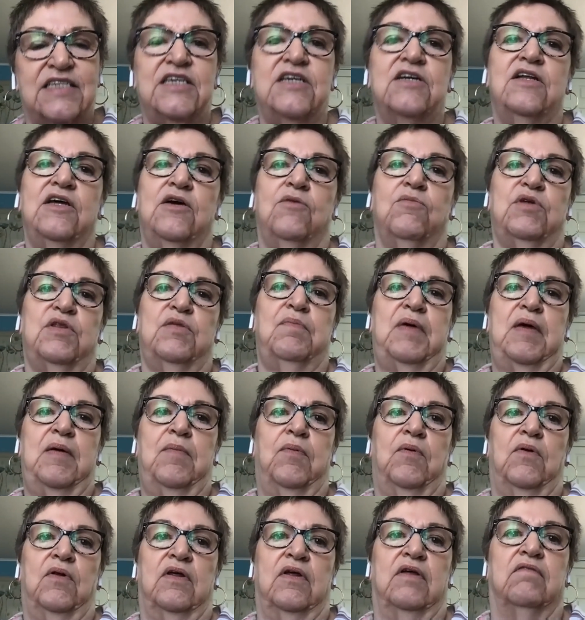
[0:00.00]
dealing with
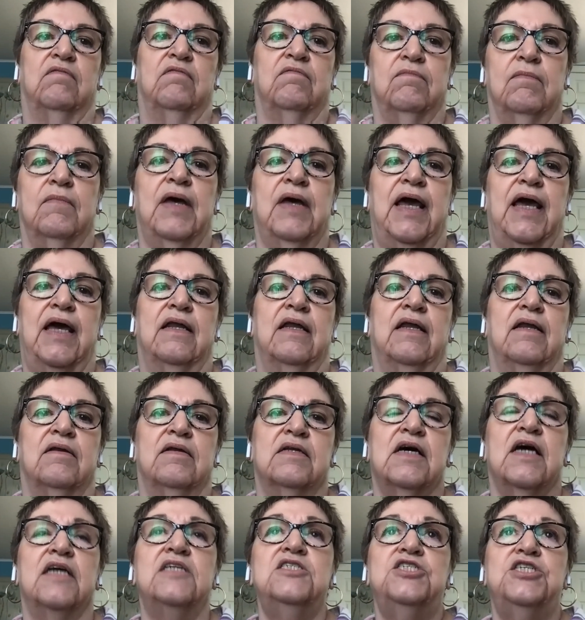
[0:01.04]
people and
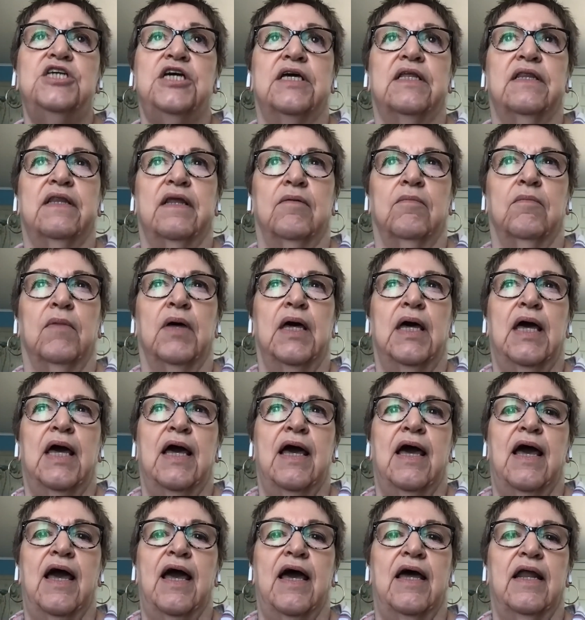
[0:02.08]
touching them.
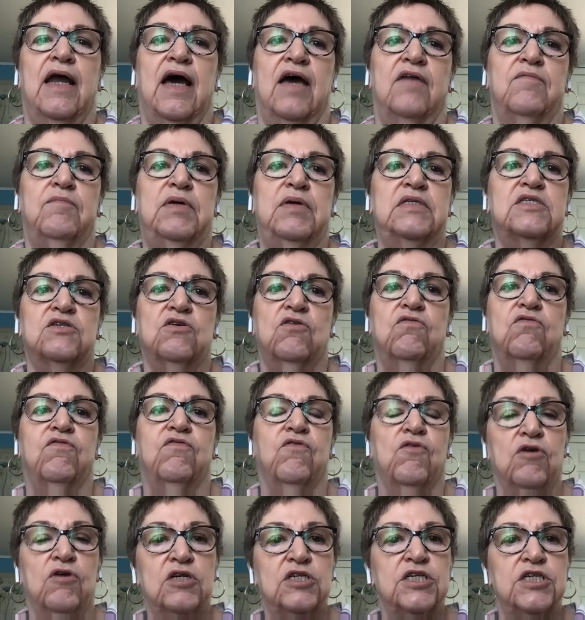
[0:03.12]
And I've been so
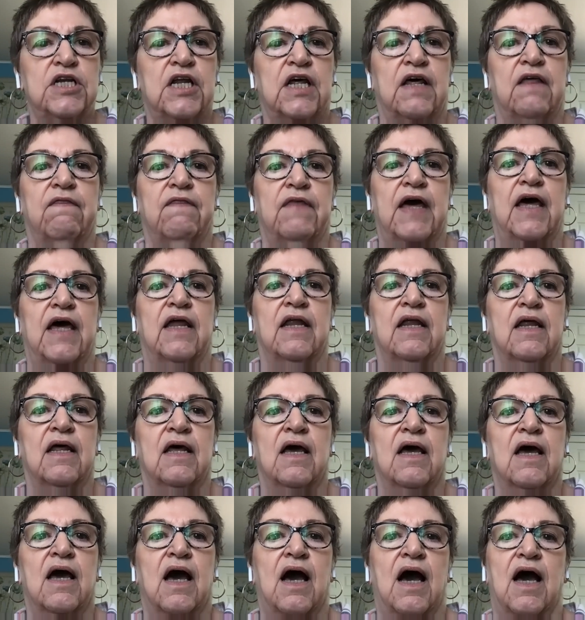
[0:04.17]
fortunate that
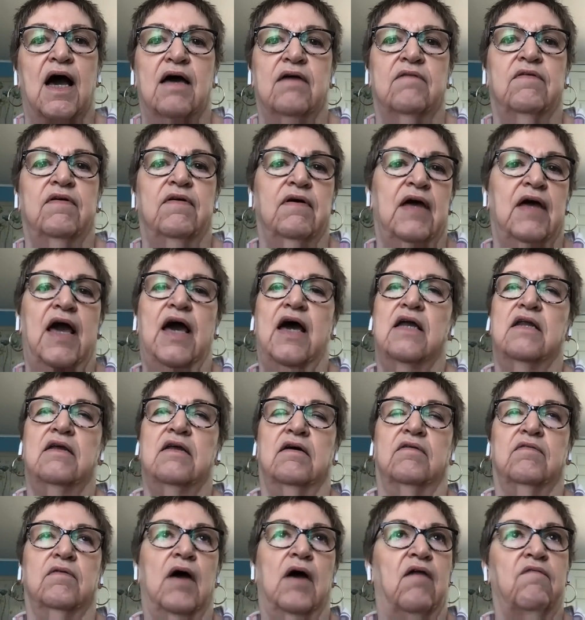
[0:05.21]
I've had
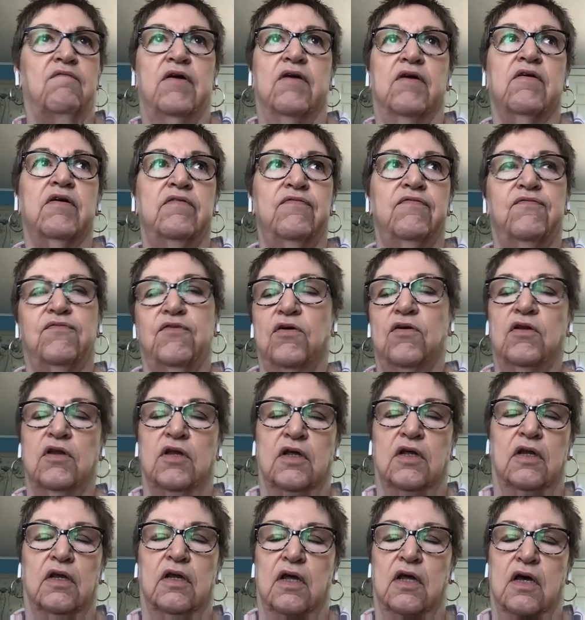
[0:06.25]
a very full
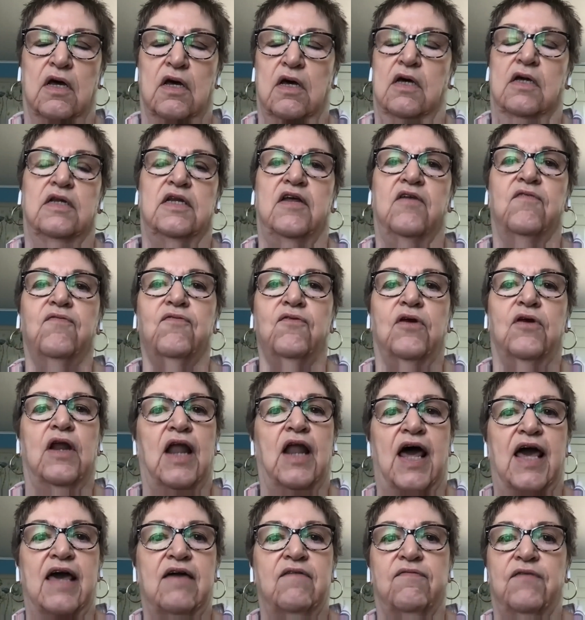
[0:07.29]
and different
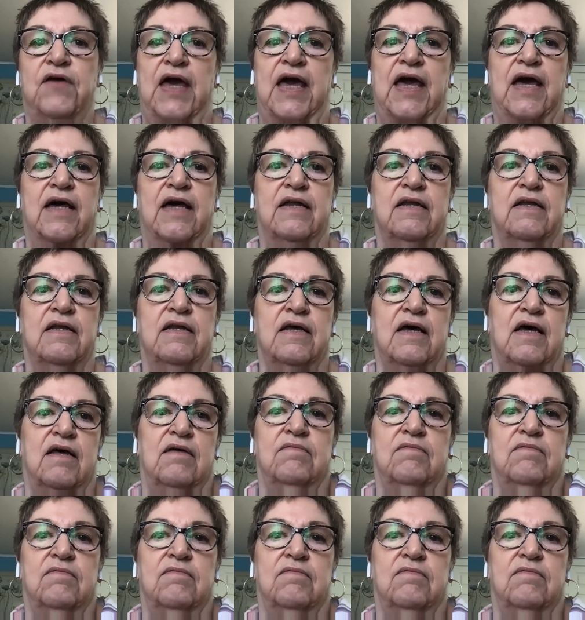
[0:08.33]
life, and